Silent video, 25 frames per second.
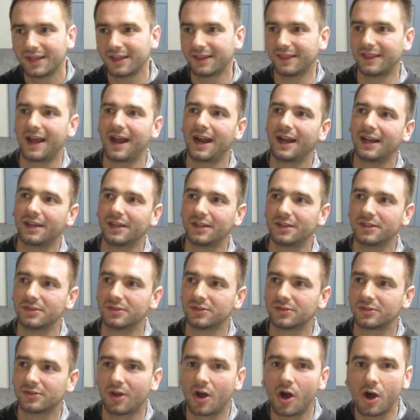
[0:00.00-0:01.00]
that
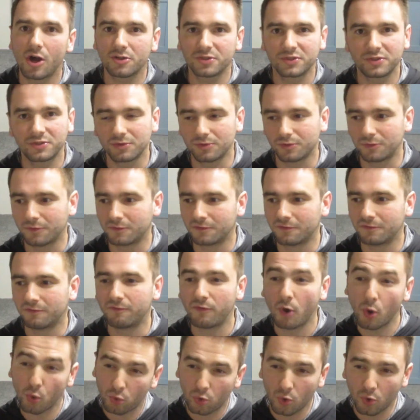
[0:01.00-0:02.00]
is also
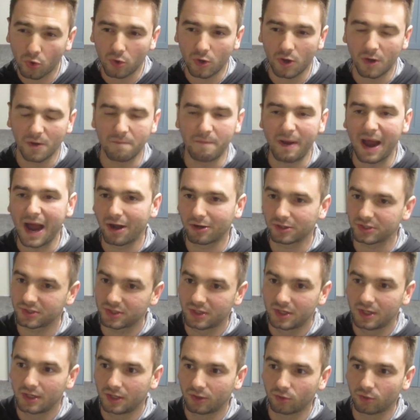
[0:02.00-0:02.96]
vocal about